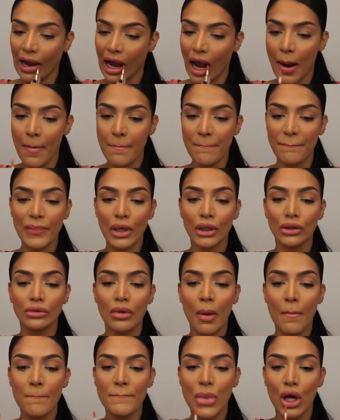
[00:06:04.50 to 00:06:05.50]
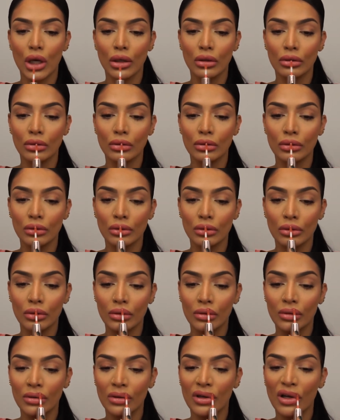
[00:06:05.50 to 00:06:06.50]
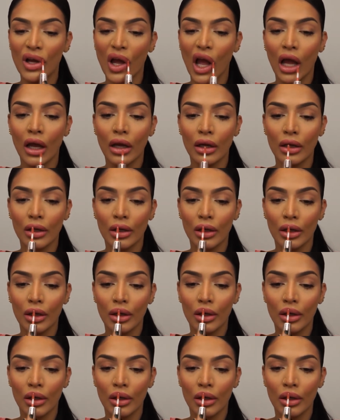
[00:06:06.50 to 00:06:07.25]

That was my cute kid. Thank you guys.